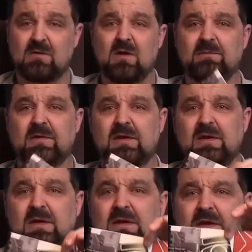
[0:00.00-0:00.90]
Well,
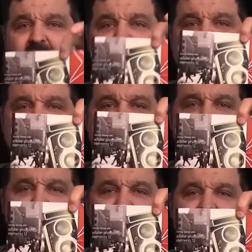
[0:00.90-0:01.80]
here is the
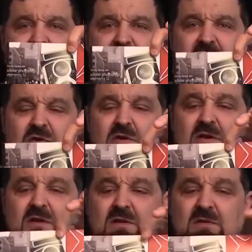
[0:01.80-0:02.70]
Getting
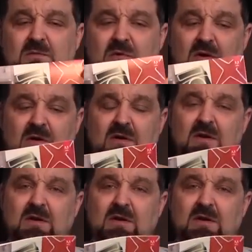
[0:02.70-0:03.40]
Starting book.